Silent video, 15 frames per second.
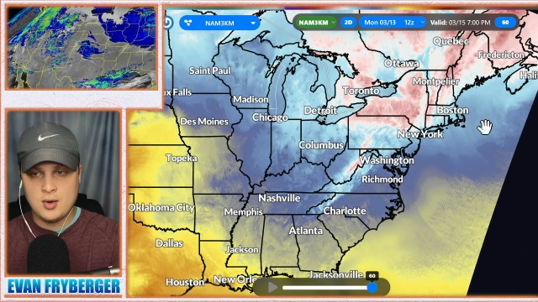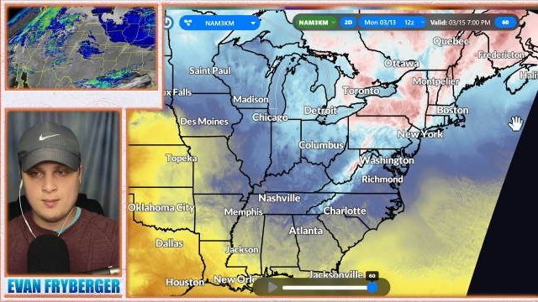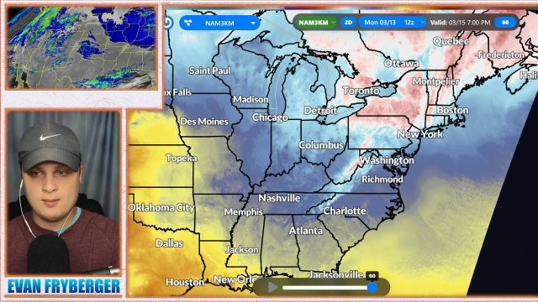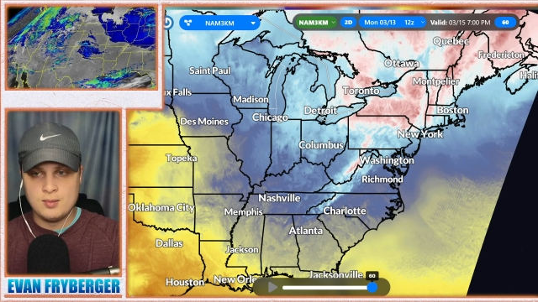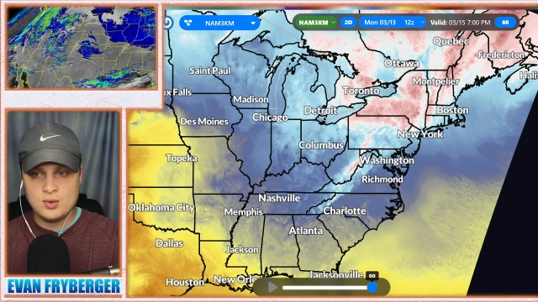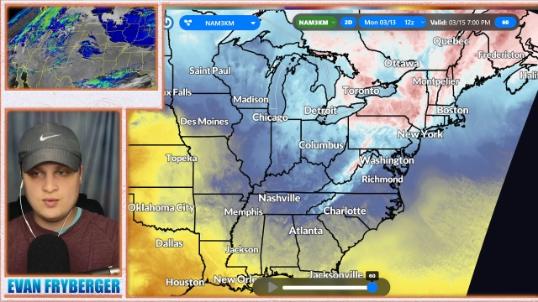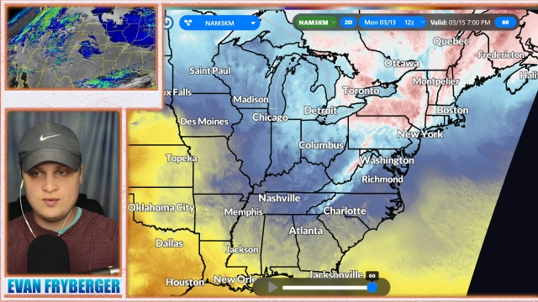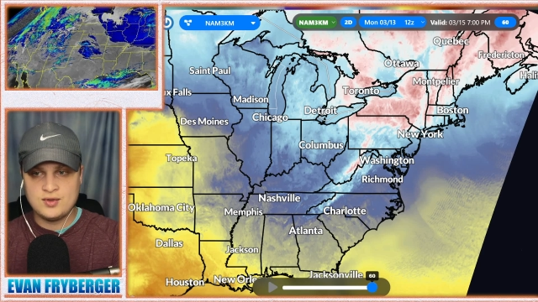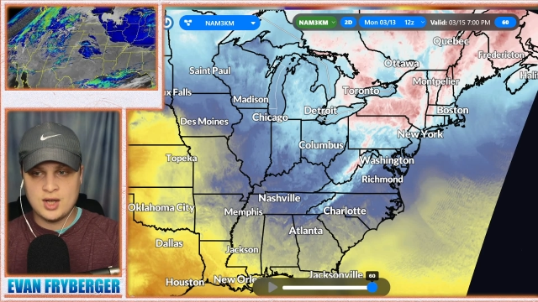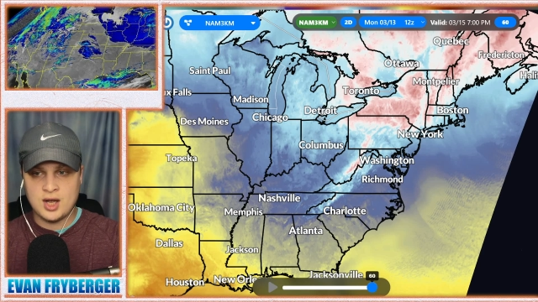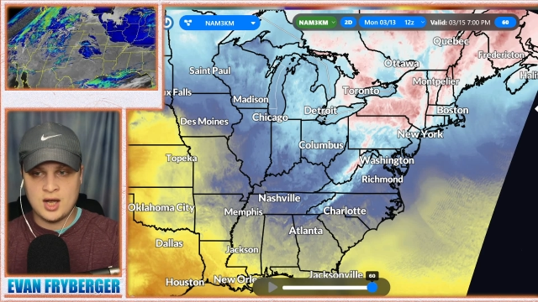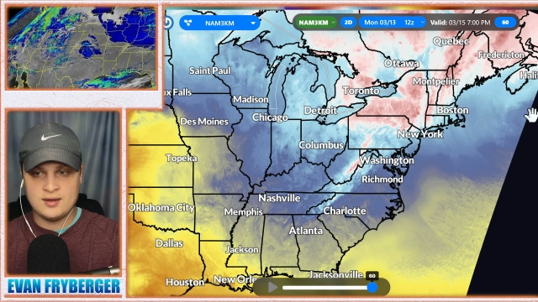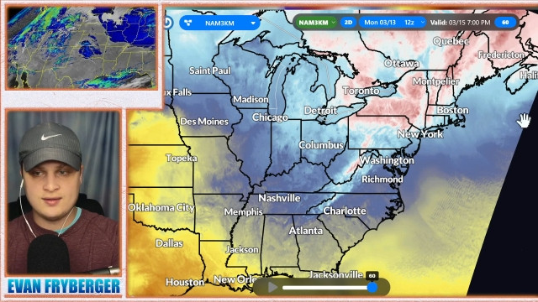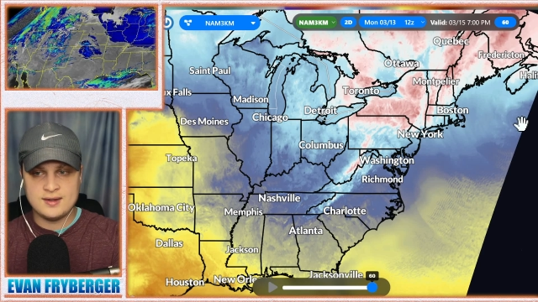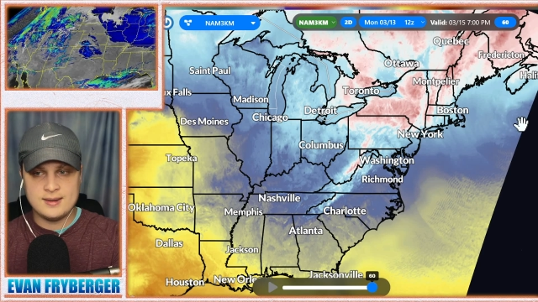moves
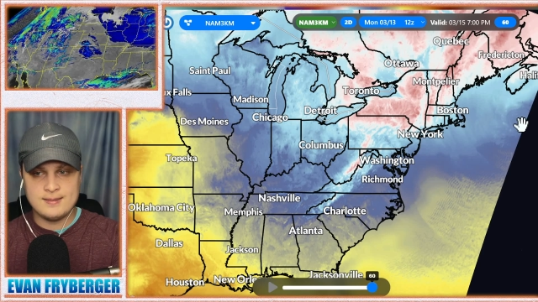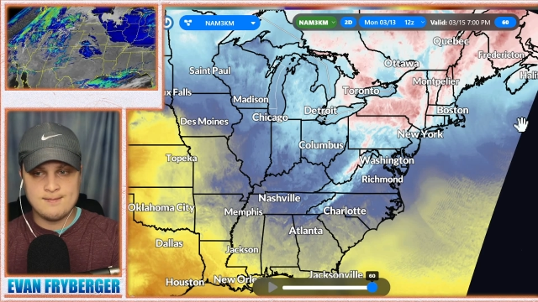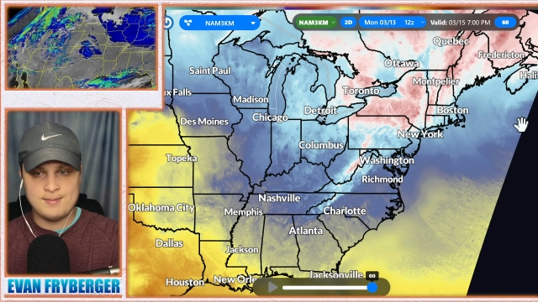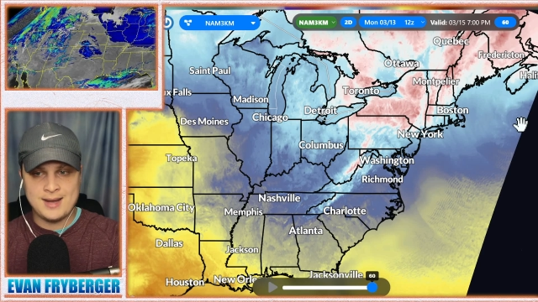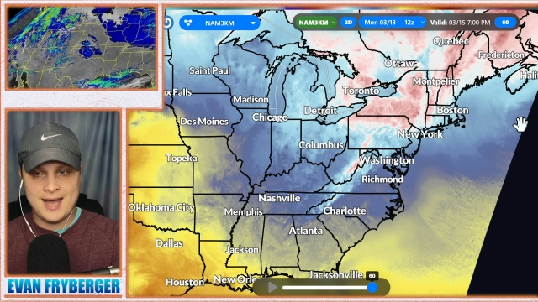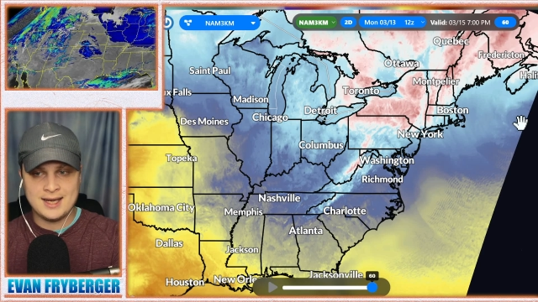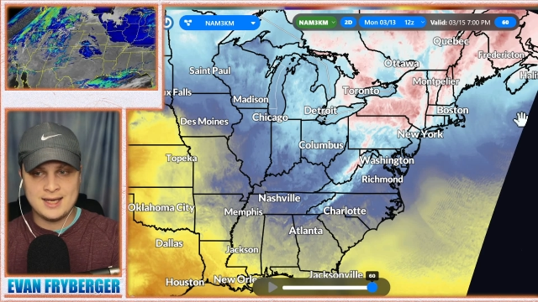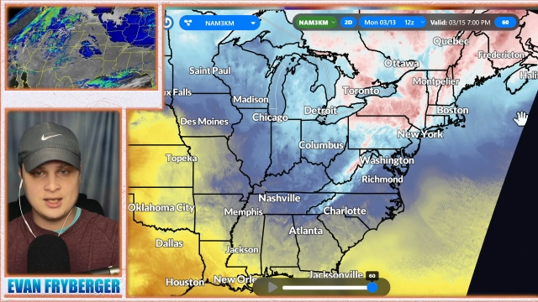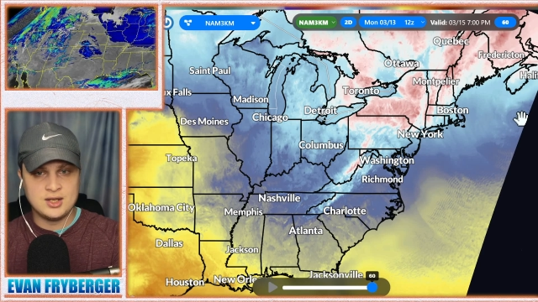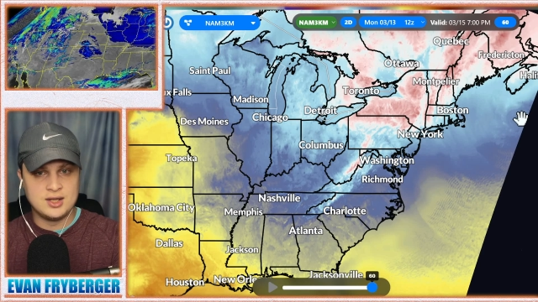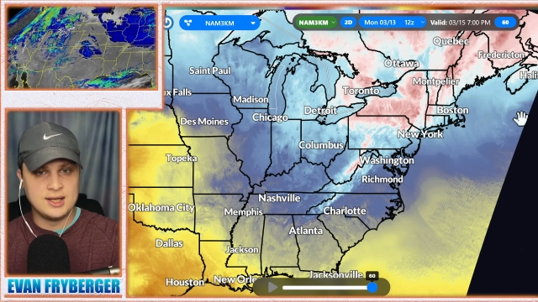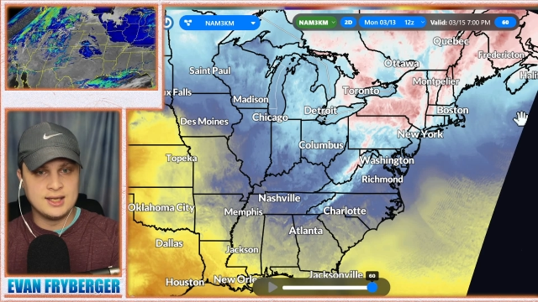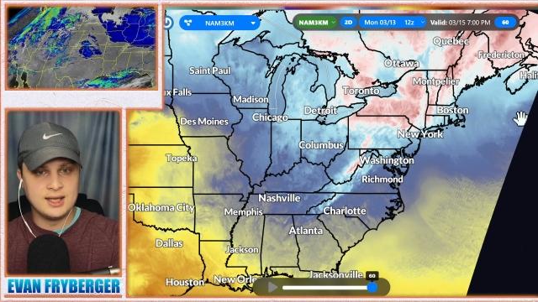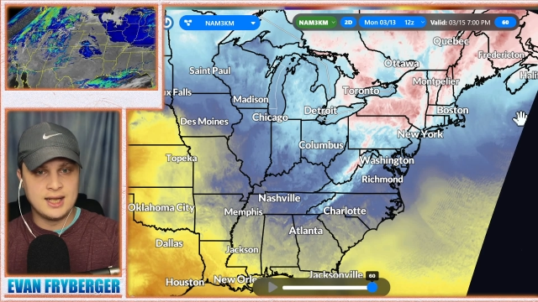off back into the